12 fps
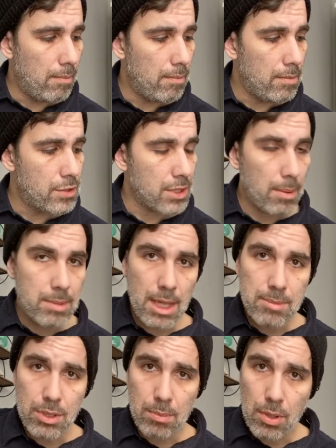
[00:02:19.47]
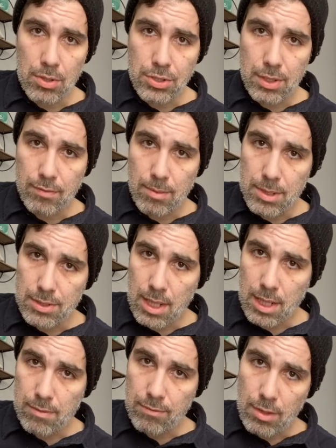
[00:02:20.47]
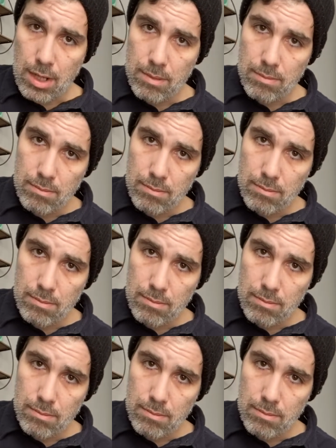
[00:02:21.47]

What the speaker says: Sometimes he'll approach it from the 2nd fret.